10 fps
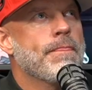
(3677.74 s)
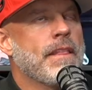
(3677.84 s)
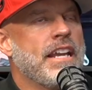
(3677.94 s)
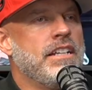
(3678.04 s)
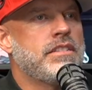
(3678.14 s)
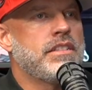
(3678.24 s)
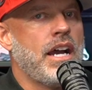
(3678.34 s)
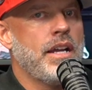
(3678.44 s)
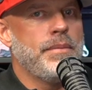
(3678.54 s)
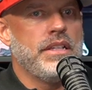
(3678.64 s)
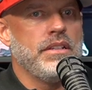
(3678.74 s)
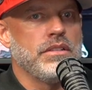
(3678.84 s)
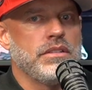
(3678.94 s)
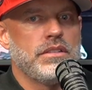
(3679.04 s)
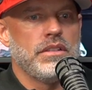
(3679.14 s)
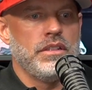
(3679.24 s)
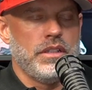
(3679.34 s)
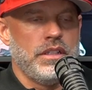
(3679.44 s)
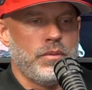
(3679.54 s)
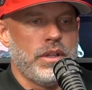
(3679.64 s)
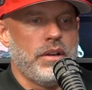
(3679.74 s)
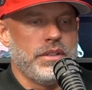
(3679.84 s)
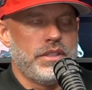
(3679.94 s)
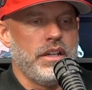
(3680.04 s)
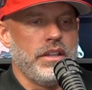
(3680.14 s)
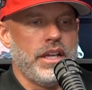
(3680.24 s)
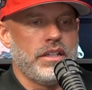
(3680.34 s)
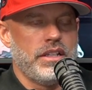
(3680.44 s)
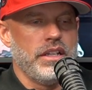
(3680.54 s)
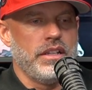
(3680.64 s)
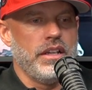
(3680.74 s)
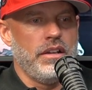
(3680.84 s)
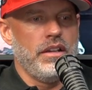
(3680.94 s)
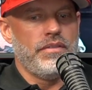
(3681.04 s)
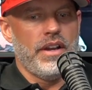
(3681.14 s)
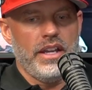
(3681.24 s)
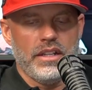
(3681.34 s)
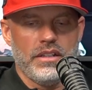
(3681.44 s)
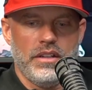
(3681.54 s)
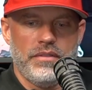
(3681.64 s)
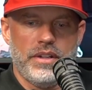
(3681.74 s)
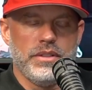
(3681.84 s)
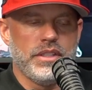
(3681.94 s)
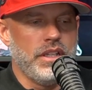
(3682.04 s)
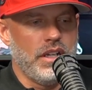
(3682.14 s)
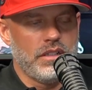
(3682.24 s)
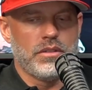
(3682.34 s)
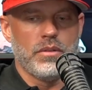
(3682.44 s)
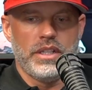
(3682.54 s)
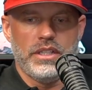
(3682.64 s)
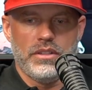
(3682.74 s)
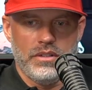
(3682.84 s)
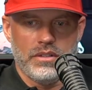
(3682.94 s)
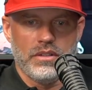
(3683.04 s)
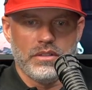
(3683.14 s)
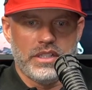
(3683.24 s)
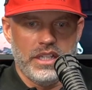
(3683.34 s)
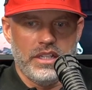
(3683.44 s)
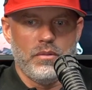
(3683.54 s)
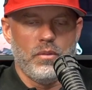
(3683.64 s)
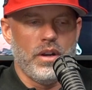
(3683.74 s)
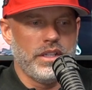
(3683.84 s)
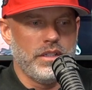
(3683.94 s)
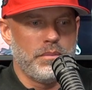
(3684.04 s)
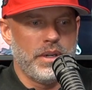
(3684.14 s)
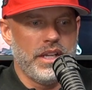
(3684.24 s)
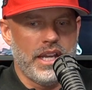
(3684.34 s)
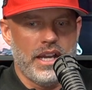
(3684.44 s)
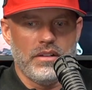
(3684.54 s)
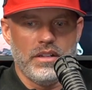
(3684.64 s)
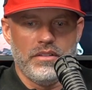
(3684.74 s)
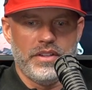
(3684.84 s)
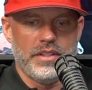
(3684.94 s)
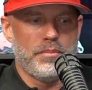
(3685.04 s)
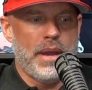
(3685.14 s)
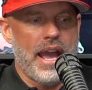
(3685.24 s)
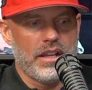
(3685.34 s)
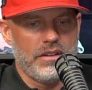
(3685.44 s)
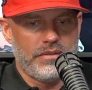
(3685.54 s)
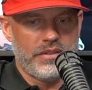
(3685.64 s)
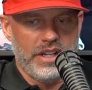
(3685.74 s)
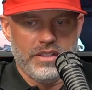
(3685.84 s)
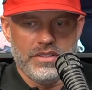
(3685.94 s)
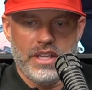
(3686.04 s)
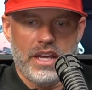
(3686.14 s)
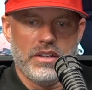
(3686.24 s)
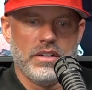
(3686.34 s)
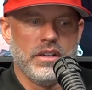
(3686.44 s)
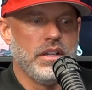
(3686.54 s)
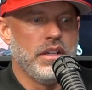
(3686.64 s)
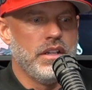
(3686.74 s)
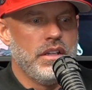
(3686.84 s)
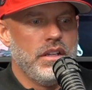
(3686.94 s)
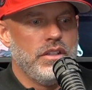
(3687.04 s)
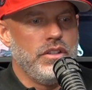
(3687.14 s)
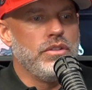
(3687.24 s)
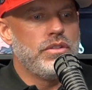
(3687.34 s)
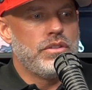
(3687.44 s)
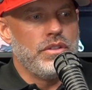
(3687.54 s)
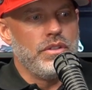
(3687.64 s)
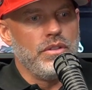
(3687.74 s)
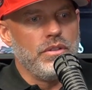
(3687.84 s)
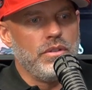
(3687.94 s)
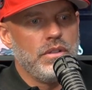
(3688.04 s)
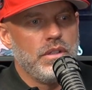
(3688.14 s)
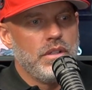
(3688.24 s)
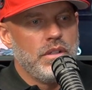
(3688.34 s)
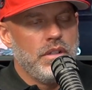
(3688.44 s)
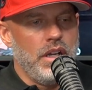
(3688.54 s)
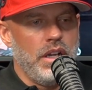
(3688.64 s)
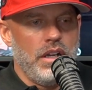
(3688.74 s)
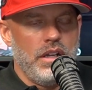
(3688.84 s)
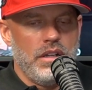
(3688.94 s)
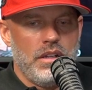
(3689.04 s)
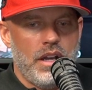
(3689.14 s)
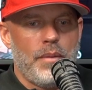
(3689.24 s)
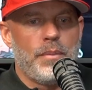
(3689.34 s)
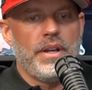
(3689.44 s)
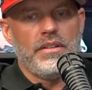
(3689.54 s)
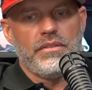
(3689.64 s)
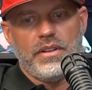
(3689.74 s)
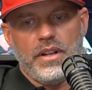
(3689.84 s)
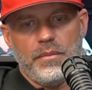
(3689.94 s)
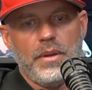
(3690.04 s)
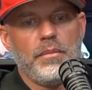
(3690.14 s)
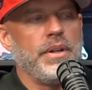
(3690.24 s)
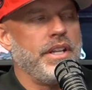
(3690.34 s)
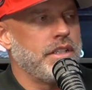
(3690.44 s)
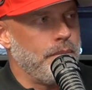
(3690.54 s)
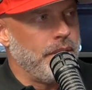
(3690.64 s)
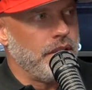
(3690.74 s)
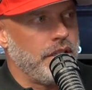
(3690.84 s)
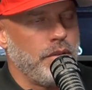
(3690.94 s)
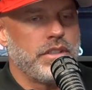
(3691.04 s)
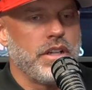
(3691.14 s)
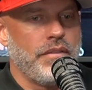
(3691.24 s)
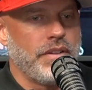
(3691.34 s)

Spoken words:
As time heals is what I would tell that kid. If there was a young 22-year-old kid wanting to break out of his pack of friends that are used to operating from predictability, which often